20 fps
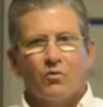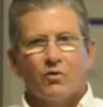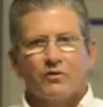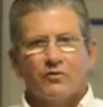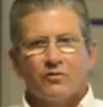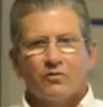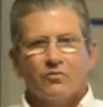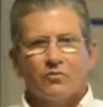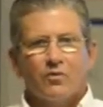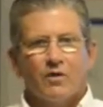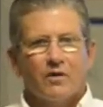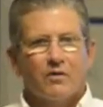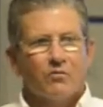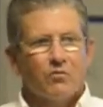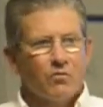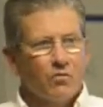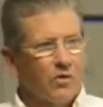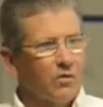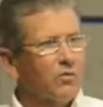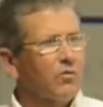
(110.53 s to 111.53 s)
which is what
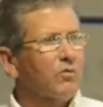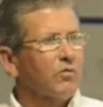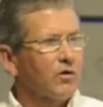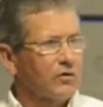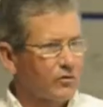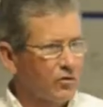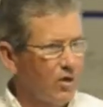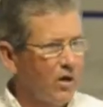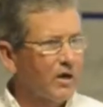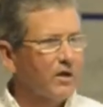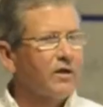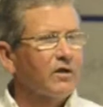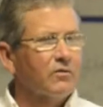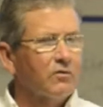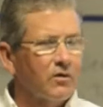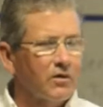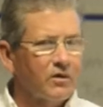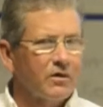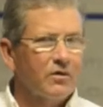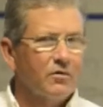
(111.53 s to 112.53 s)
we're talking
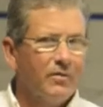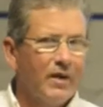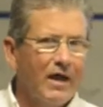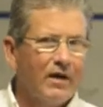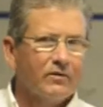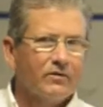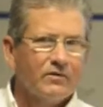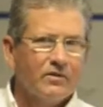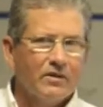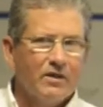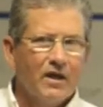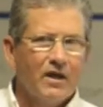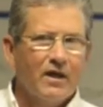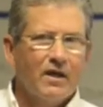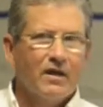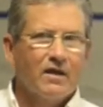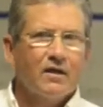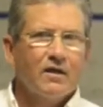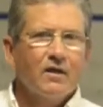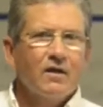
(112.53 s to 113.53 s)
really about
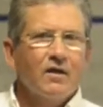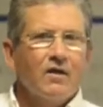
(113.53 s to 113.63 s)
today,